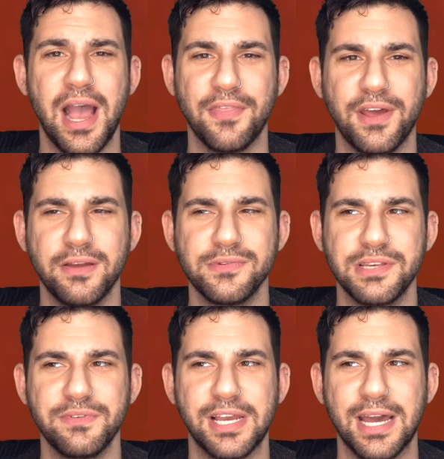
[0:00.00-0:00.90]
I thought I was
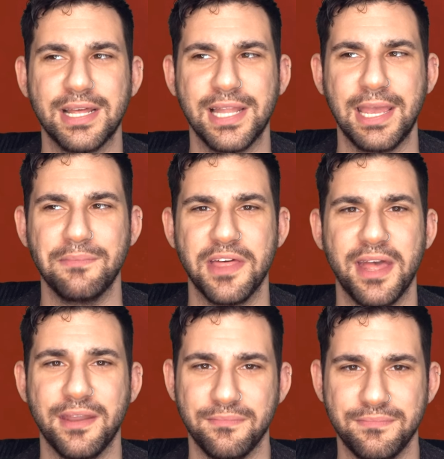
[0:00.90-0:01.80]
even kind of lame
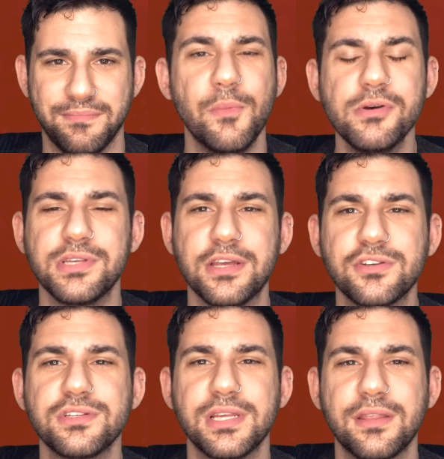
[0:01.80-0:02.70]
then. The most
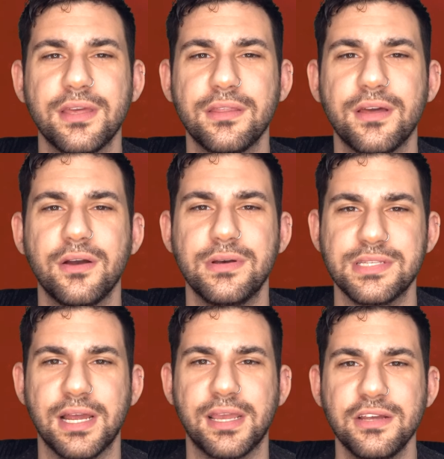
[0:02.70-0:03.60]
interesting thing, though, is
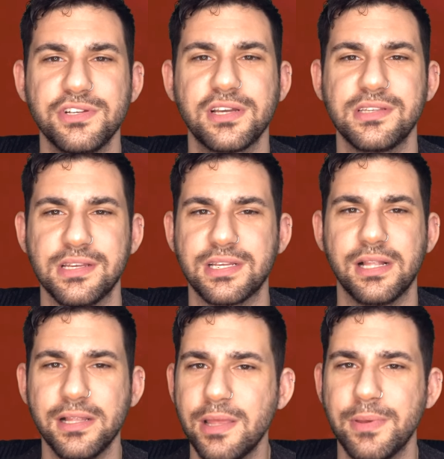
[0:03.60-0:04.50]
that Kendrix is
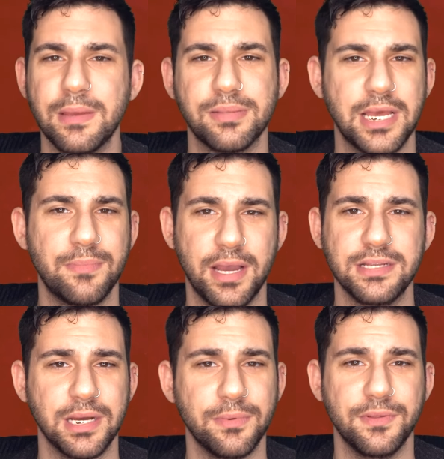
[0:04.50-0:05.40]
clearly being played by a
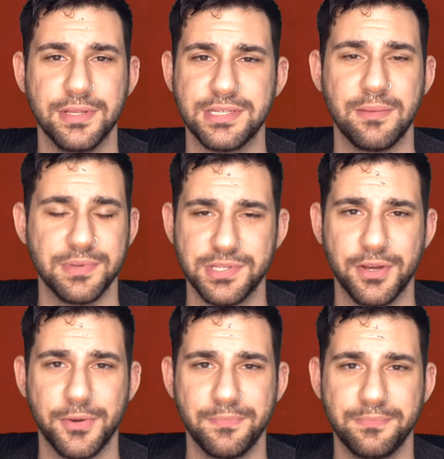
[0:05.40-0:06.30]
double in this
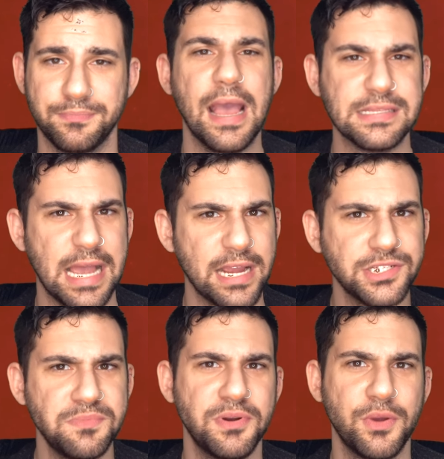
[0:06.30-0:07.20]
episode. It's
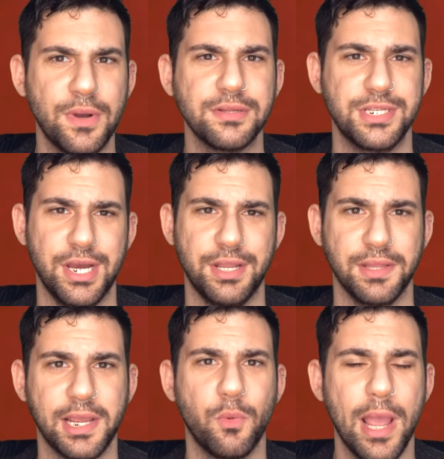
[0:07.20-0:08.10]
actually pretty well done,
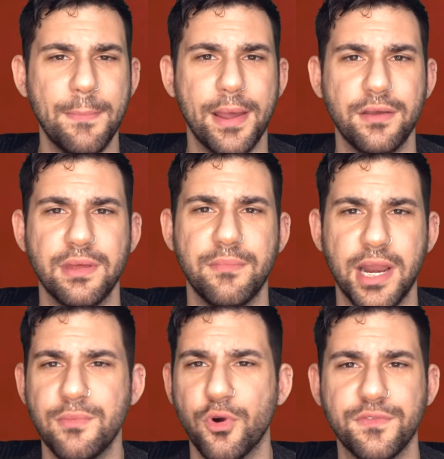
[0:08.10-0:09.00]
like way better than
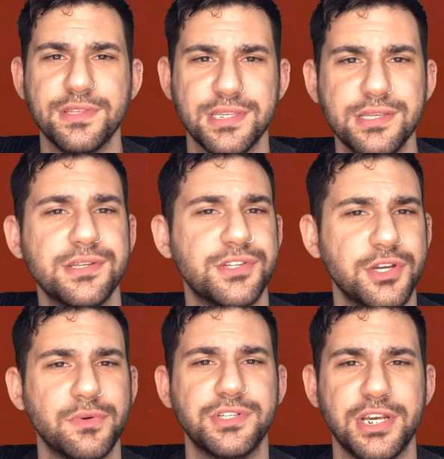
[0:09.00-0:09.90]
Mighty Morphin Season 2 with